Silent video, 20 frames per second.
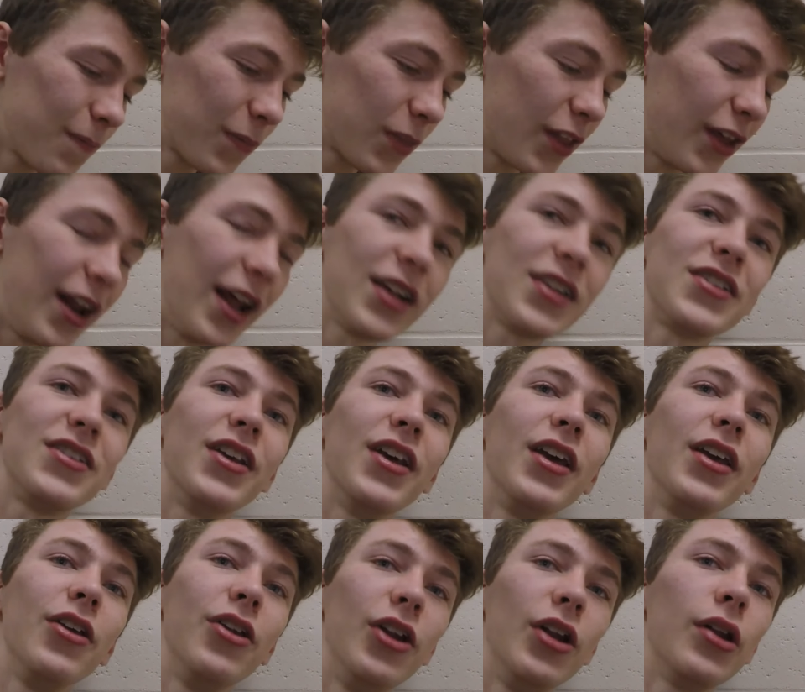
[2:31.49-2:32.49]
The next
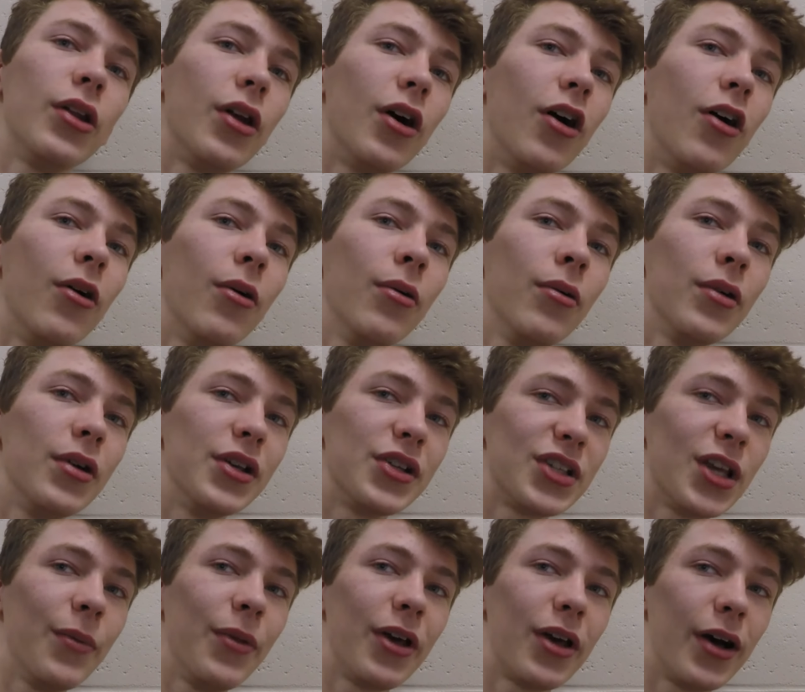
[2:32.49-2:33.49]
thing you need to know is
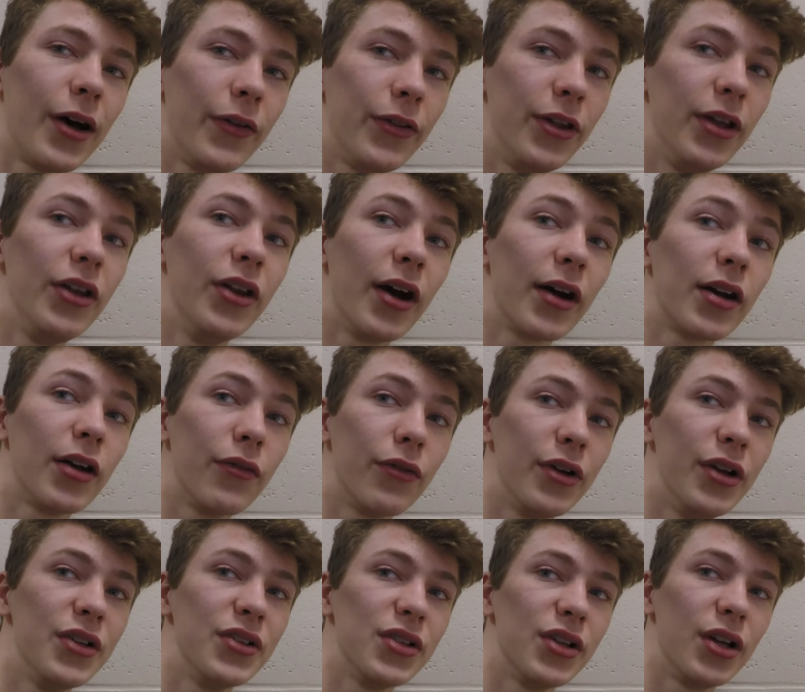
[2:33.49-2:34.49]
something called deductive
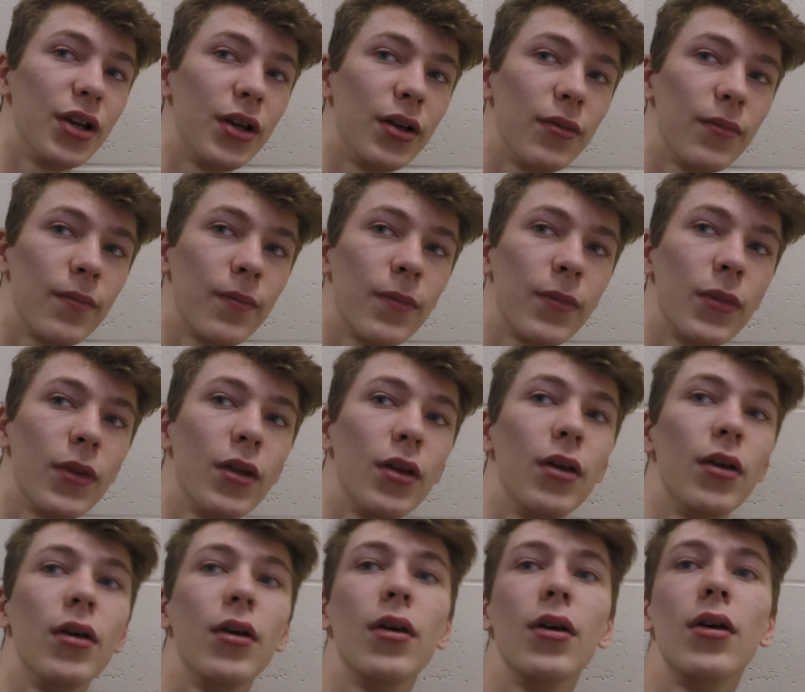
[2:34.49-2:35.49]
reasoning.
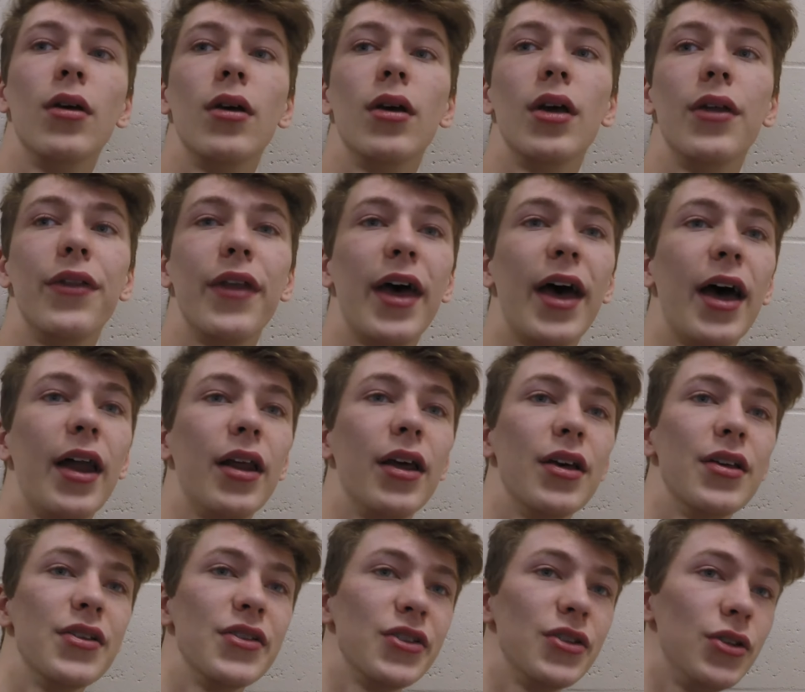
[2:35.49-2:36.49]
And that
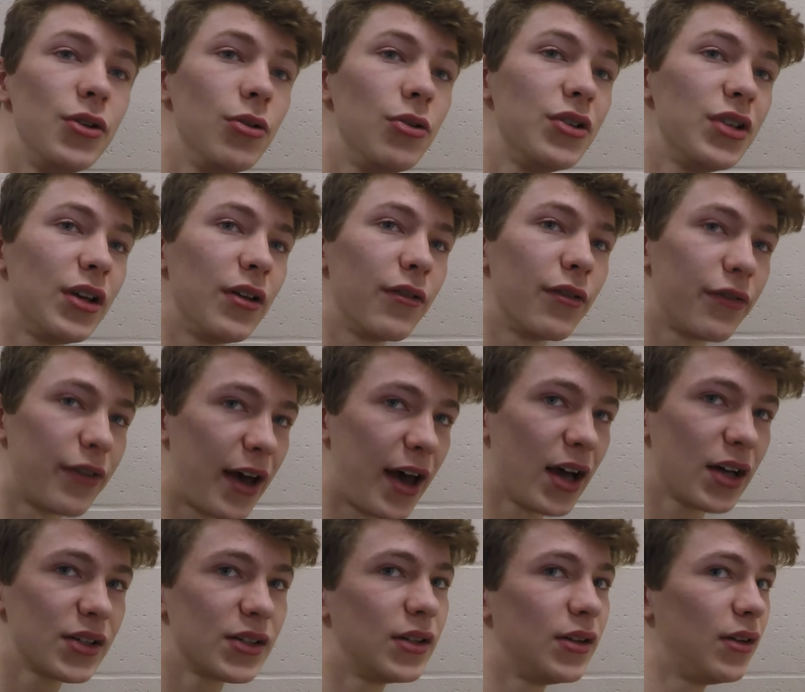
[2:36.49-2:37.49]
is using
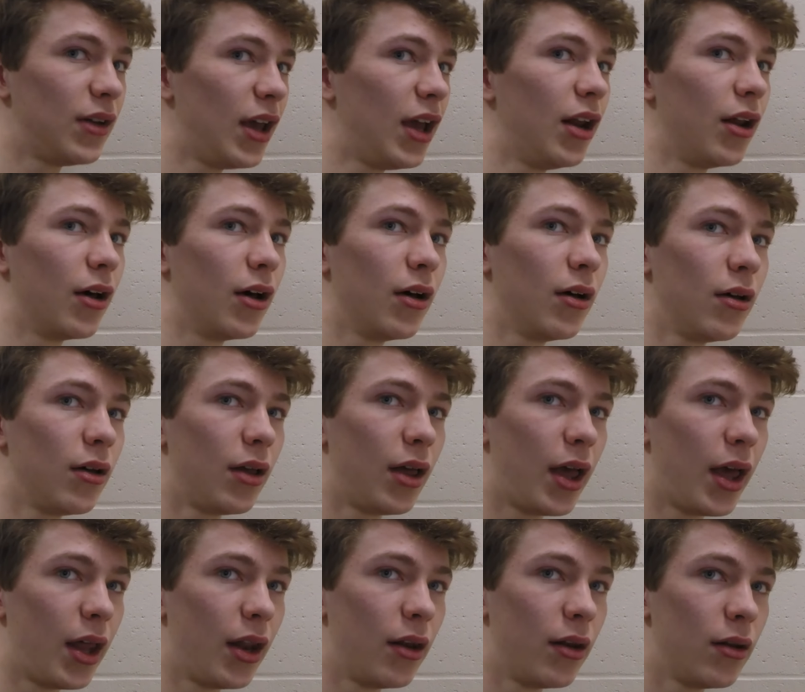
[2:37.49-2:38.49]
facts and data
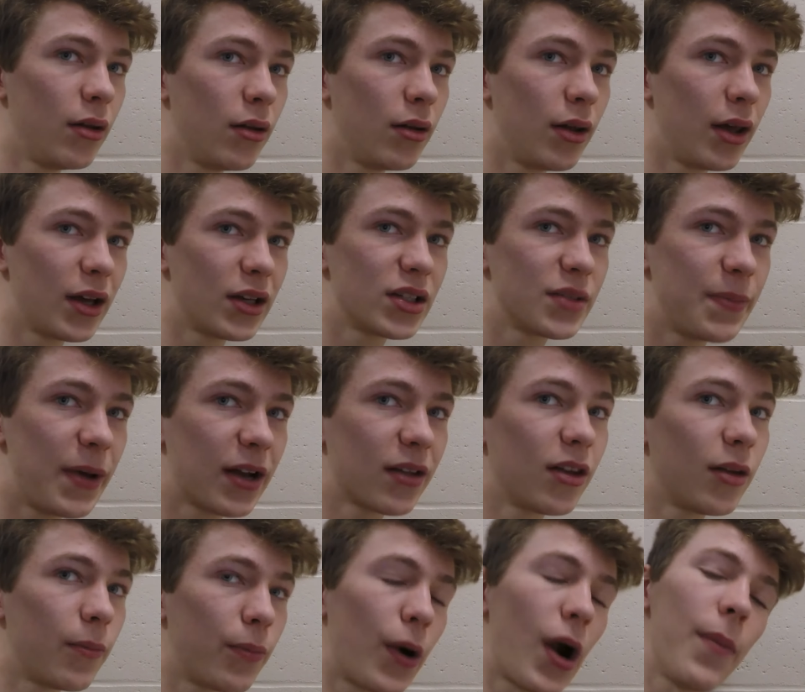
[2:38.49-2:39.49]
and
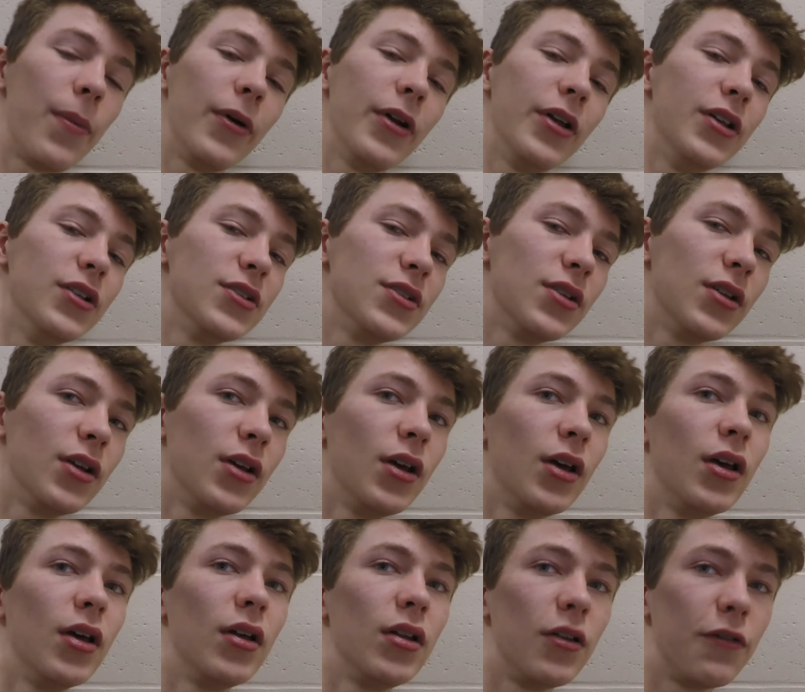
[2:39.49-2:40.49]
expected properties
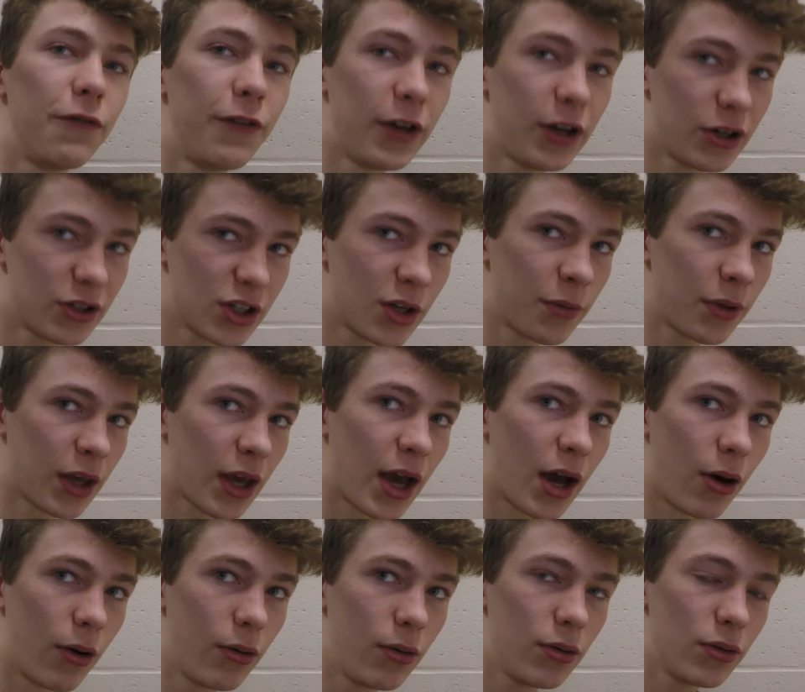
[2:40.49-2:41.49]
to figure something
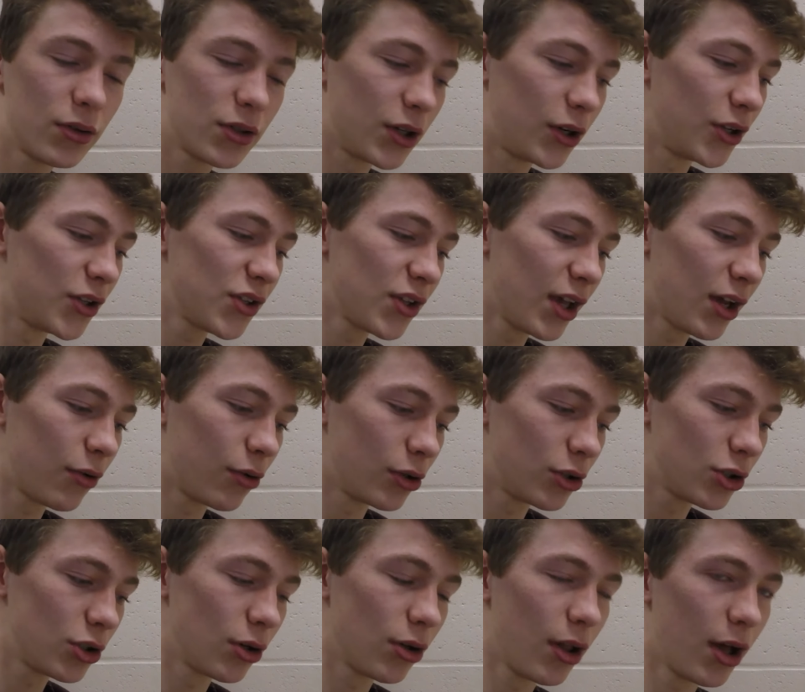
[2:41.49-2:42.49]
out. So it's like what
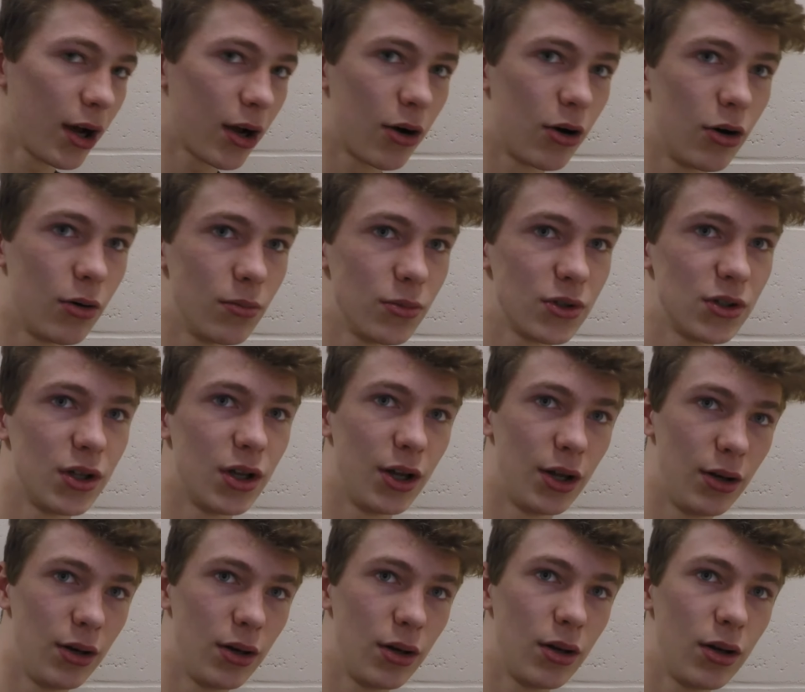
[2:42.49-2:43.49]
Sherlock Holmes did.
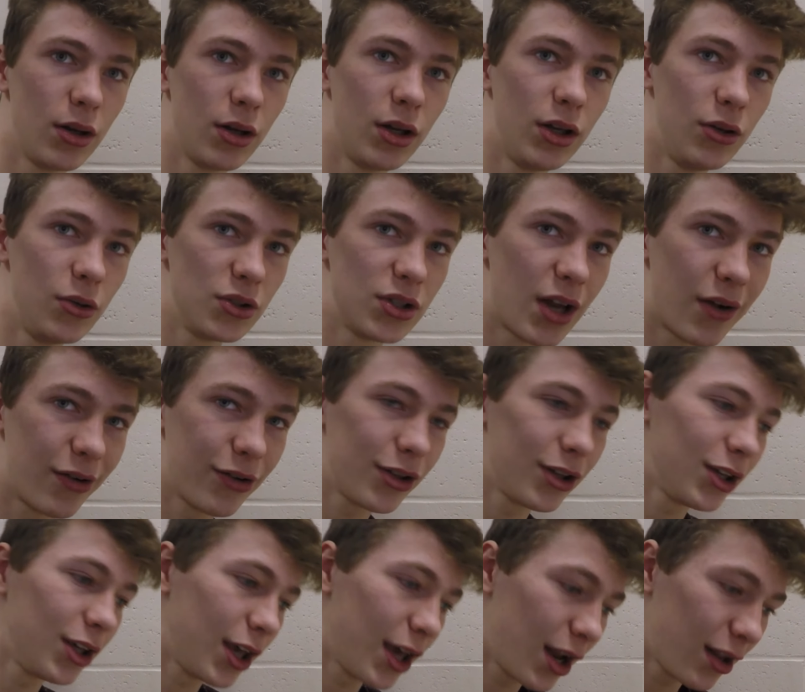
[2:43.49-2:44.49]
He used
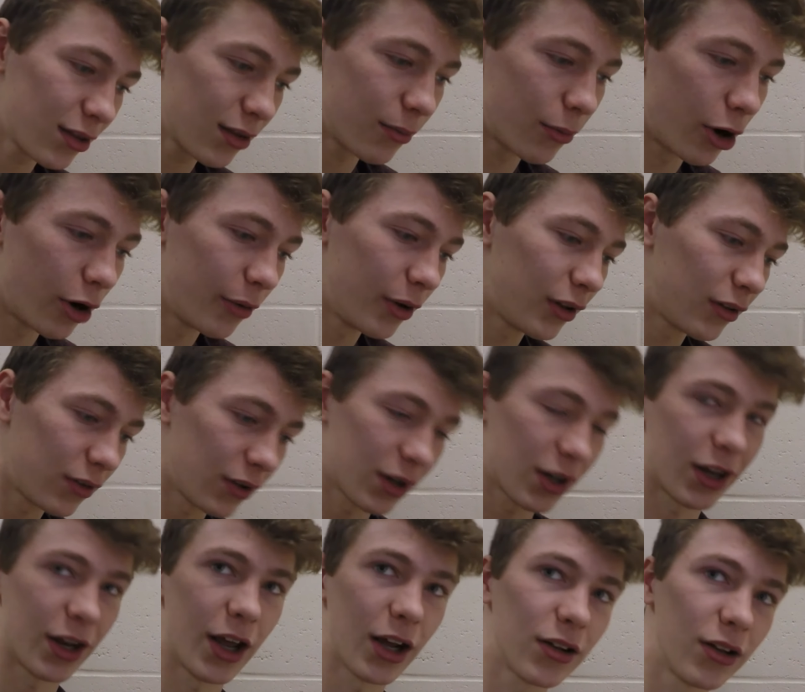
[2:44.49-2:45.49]
everything he had at the moment to
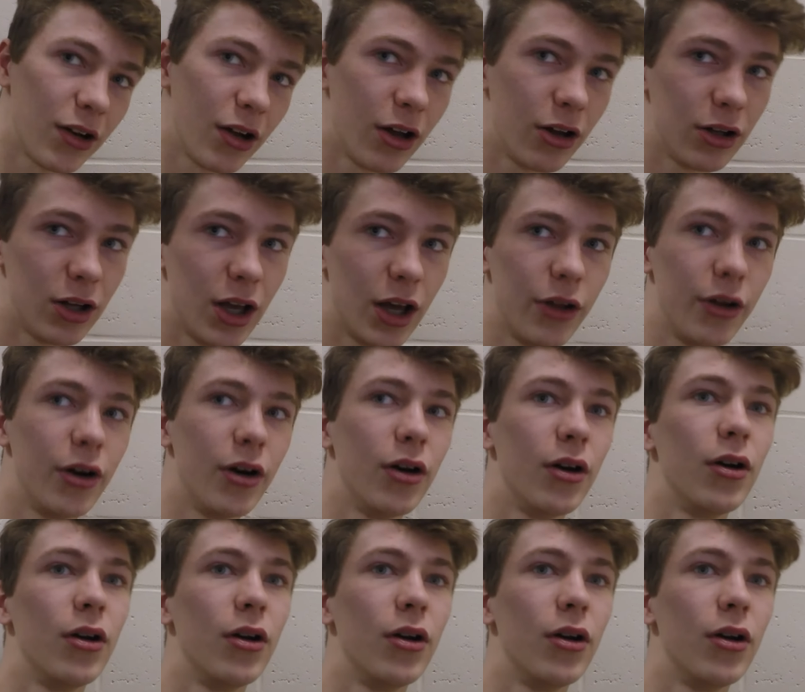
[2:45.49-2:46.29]
connect it all together.